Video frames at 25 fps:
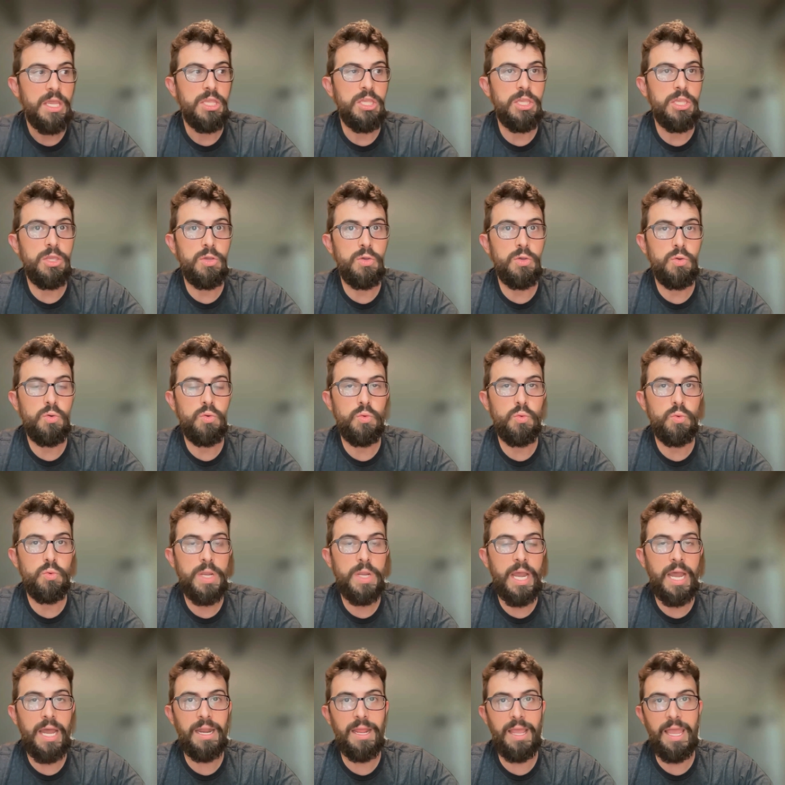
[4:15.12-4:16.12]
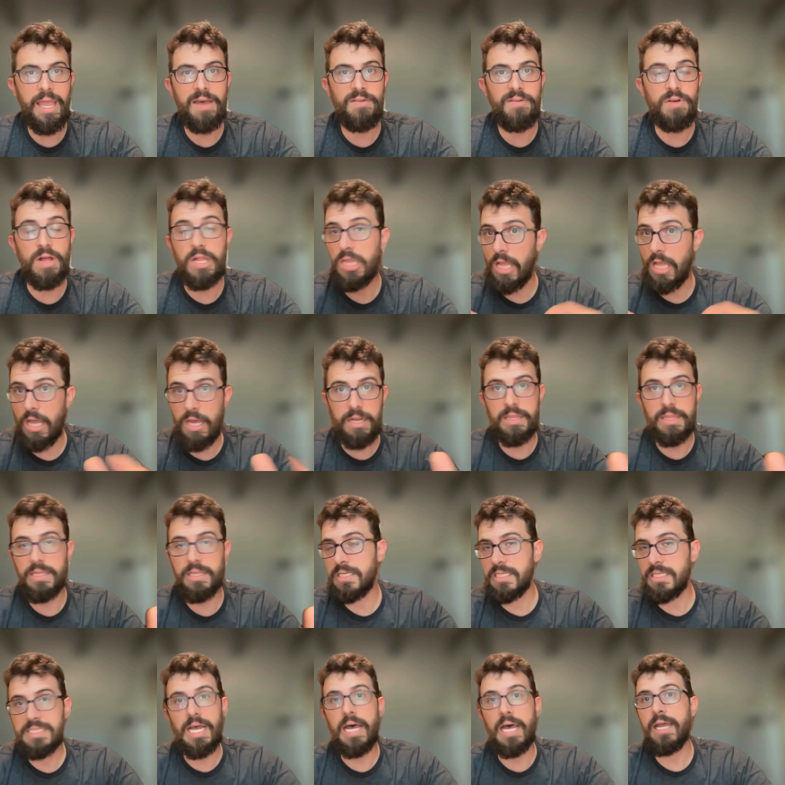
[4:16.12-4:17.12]
you kind of have a lot of
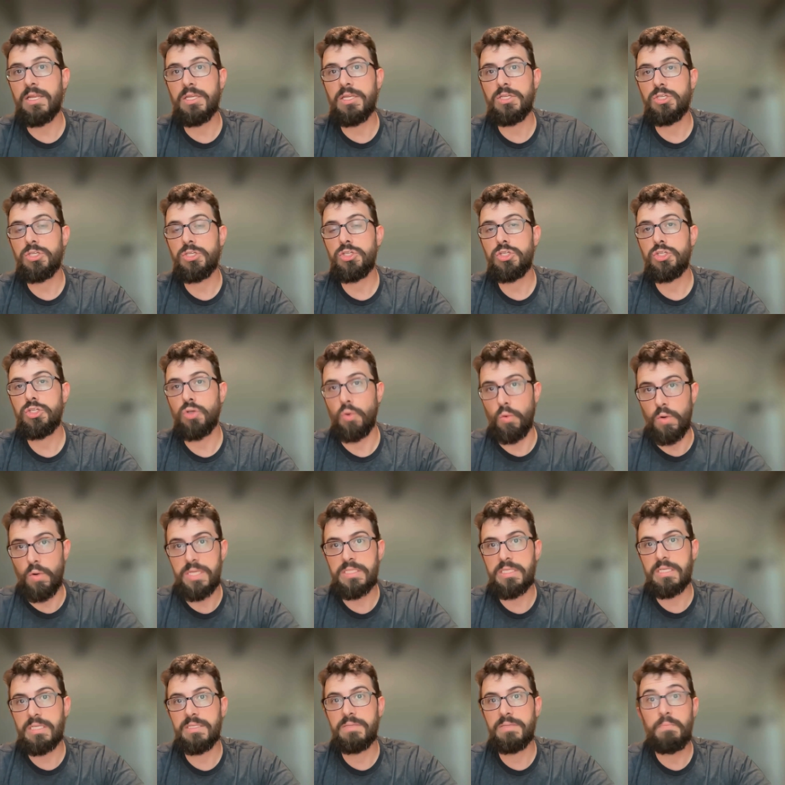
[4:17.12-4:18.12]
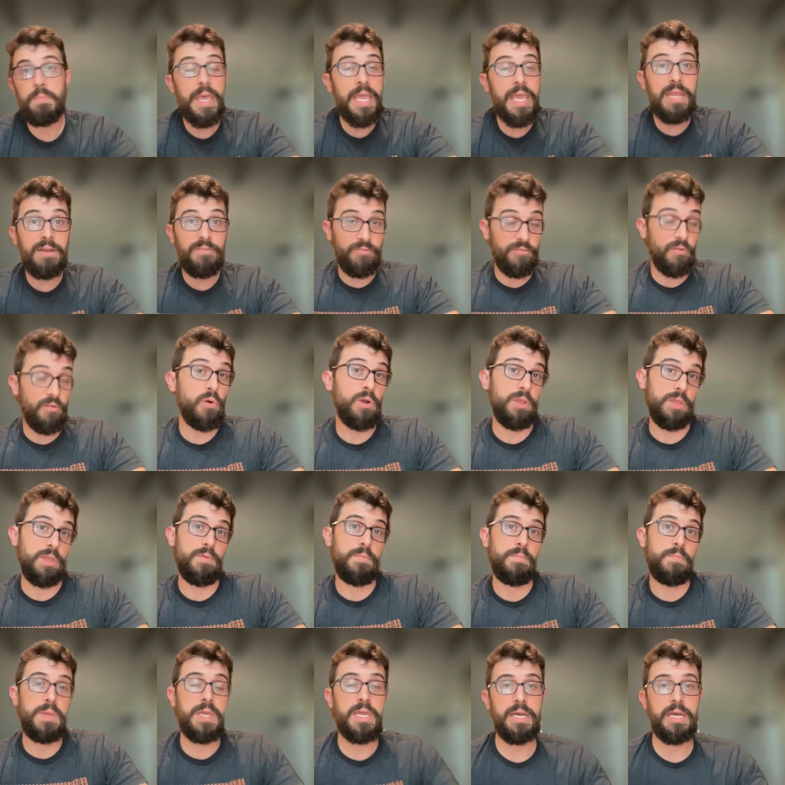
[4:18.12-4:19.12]
the design choices made for
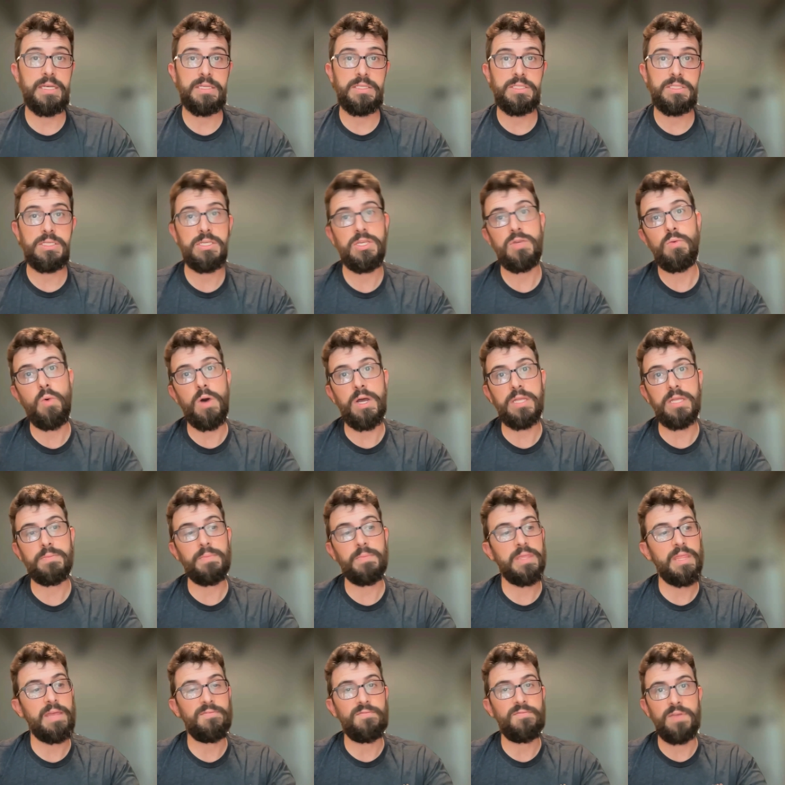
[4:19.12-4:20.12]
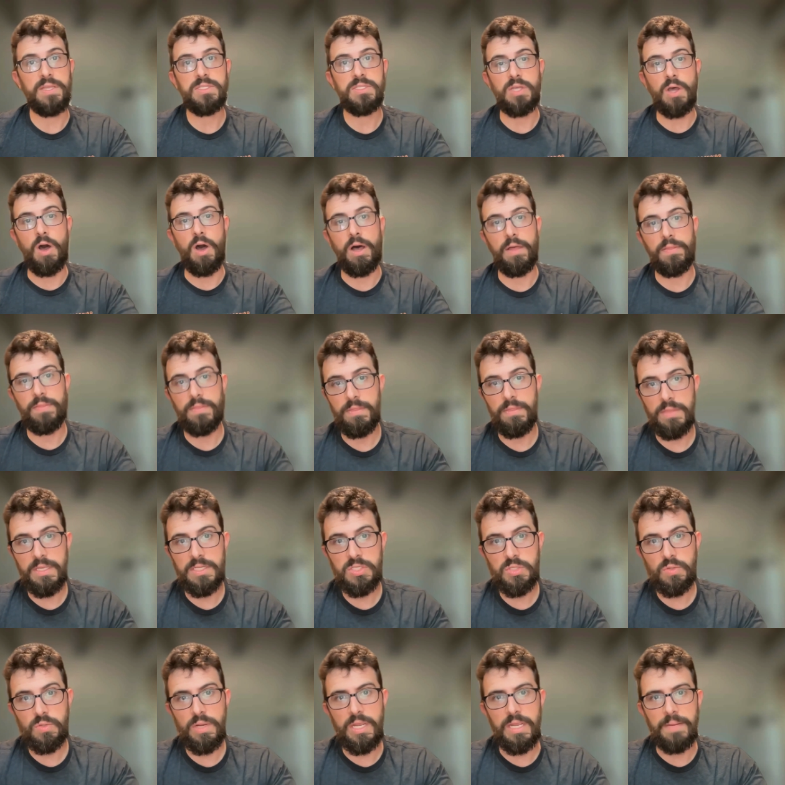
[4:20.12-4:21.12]
you because you want something that fits on
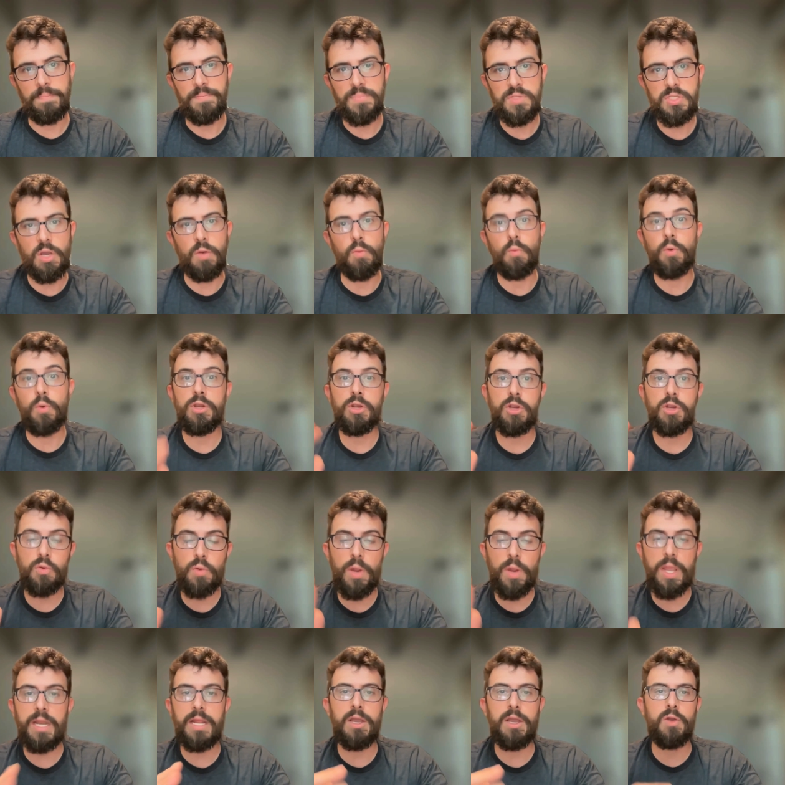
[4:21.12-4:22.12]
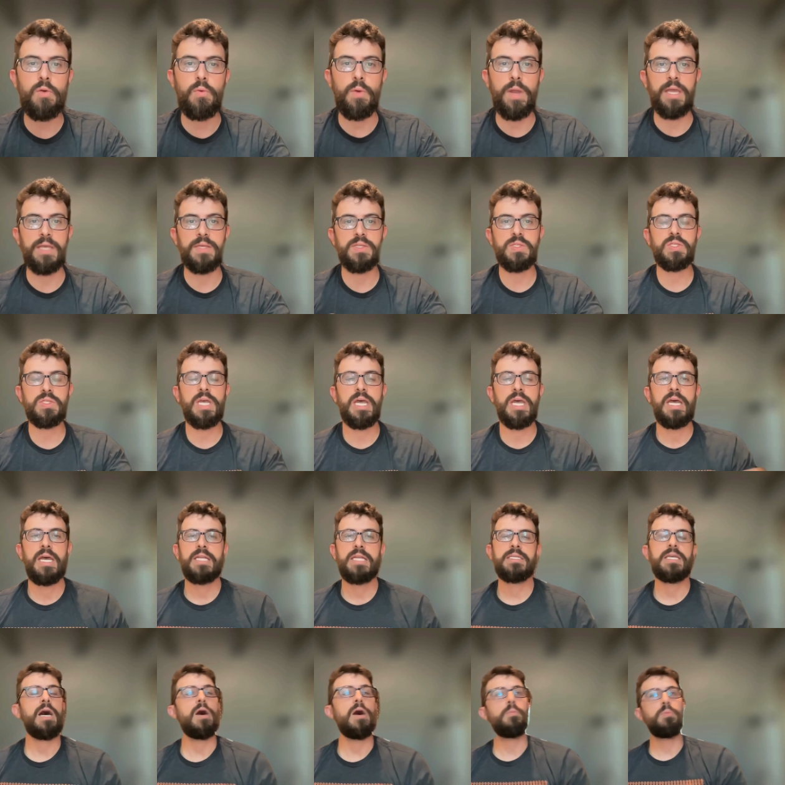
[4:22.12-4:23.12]
this screen. So when you're creating a quiz
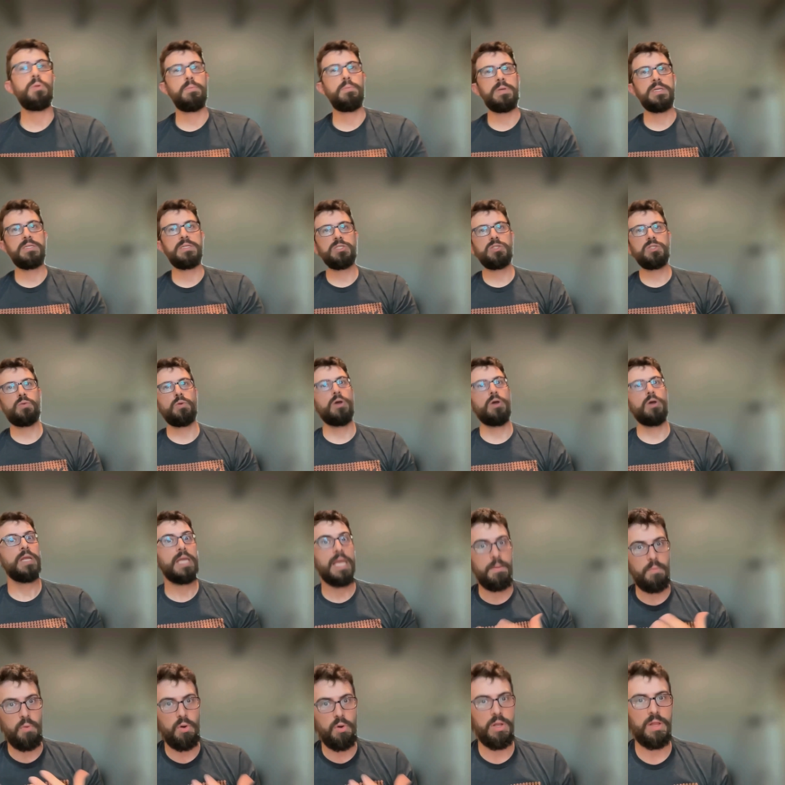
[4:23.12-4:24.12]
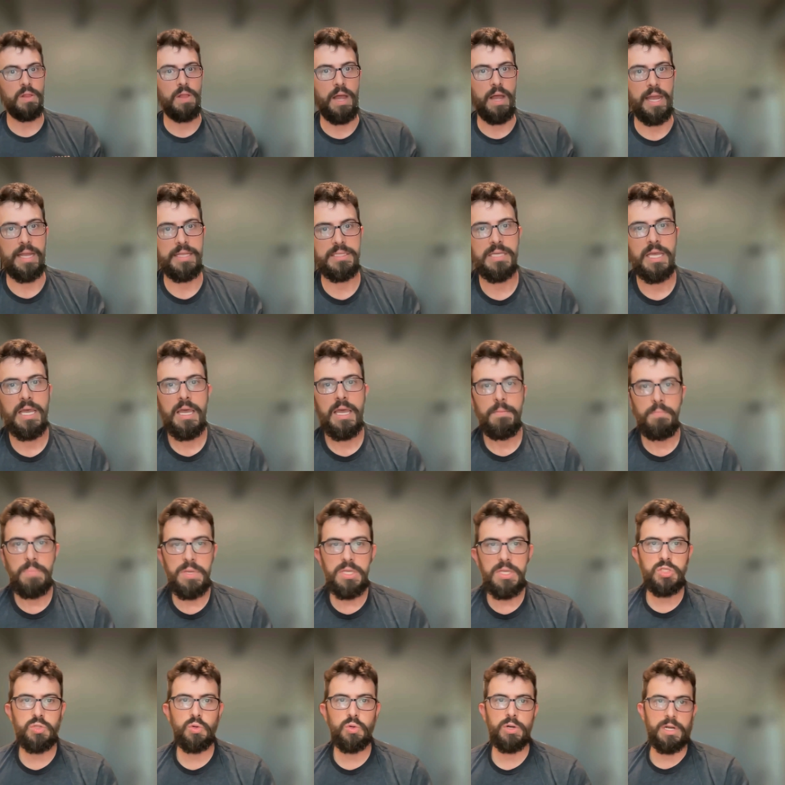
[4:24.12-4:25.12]
to help your business grow, to get more clients,
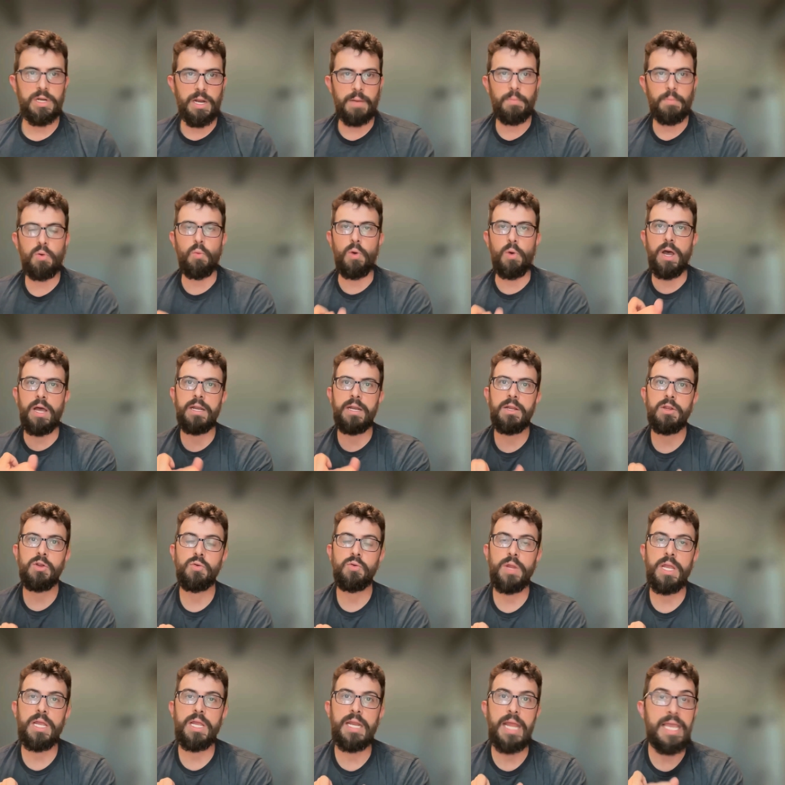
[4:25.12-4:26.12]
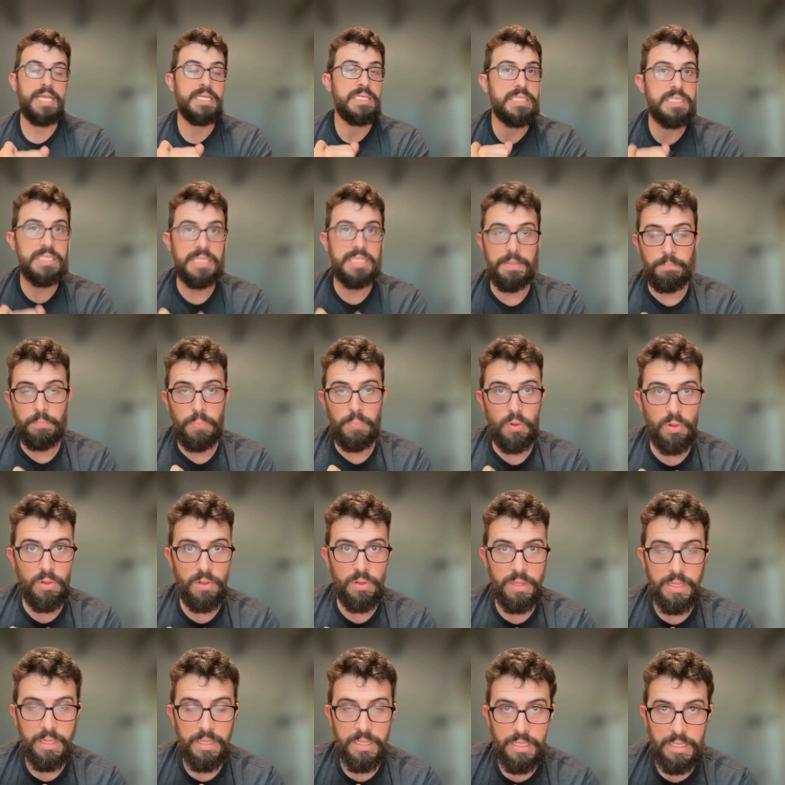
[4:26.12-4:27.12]
be sure to, number one, create a
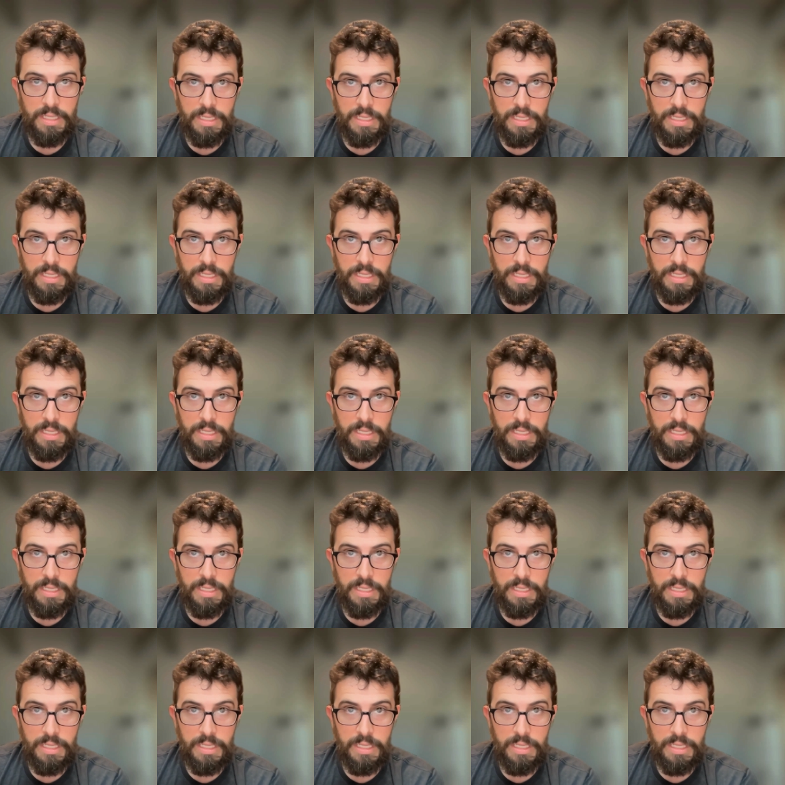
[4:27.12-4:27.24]
simple